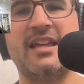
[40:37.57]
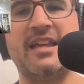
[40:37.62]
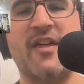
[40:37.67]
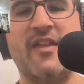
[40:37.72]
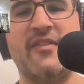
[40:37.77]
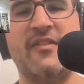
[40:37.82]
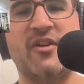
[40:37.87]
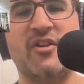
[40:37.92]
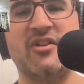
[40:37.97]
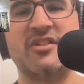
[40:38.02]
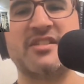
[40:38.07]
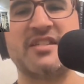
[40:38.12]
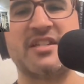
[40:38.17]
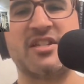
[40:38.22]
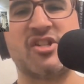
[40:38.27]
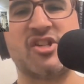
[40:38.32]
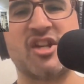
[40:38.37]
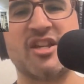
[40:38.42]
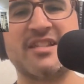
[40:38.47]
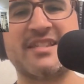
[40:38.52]
there isn't
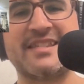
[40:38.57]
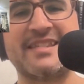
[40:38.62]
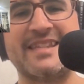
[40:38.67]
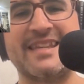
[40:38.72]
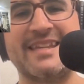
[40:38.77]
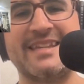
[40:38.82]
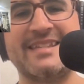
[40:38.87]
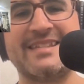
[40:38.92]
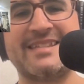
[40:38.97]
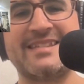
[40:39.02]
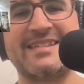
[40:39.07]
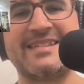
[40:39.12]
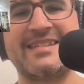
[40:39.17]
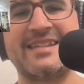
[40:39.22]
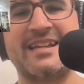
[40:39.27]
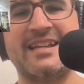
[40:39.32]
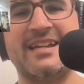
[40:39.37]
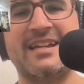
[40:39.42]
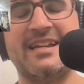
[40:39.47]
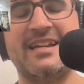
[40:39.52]
just this
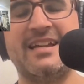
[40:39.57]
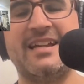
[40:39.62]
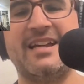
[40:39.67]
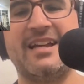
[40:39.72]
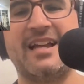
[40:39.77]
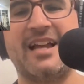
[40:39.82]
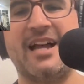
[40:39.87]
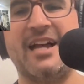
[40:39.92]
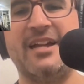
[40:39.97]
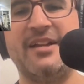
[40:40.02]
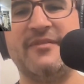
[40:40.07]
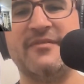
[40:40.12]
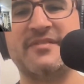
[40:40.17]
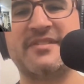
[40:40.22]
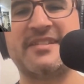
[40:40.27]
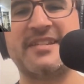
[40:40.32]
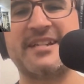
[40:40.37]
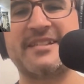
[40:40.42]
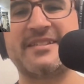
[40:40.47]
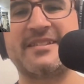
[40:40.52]
kind of
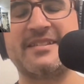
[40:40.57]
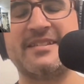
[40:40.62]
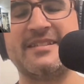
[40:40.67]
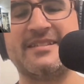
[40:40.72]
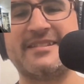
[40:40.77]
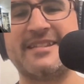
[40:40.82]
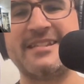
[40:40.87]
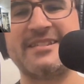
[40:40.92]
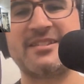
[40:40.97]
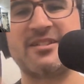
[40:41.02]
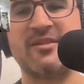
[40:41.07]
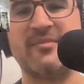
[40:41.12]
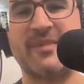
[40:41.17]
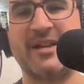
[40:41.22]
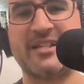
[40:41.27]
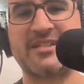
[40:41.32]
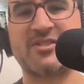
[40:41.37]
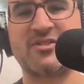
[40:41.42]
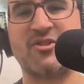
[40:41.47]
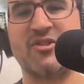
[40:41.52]
system
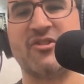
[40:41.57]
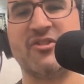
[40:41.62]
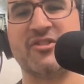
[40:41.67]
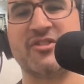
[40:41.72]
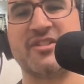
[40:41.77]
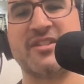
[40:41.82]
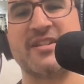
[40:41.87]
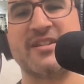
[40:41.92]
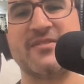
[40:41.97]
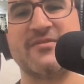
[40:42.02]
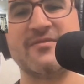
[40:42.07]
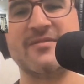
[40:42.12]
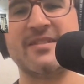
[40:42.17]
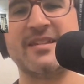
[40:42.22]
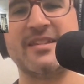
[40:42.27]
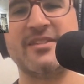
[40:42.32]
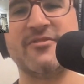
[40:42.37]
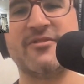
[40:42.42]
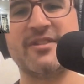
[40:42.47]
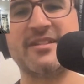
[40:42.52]
external to you
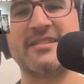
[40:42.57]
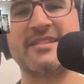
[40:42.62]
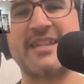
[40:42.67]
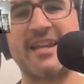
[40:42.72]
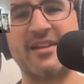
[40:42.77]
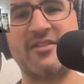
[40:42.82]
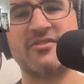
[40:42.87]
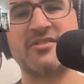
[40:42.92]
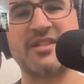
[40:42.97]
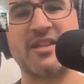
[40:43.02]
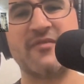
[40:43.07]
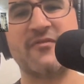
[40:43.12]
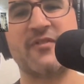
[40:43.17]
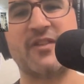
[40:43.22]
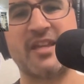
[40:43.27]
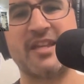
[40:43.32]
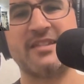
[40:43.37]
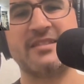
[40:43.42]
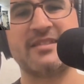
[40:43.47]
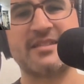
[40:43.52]
that you can set yourself
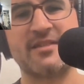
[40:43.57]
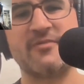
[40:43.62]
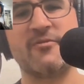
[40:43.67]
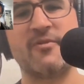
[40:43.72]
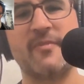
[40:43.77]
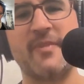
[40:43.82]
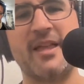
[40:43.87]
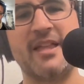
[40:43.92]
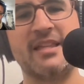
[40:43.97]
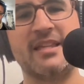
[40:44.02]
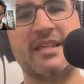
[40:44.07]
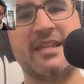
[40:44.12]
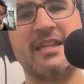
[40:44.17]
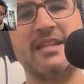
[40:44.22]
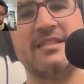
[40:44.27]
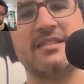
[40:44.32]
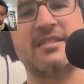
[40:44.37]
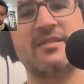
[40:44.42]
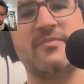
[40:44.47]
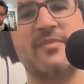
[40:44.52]
against and rebel
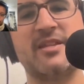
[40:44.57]
against,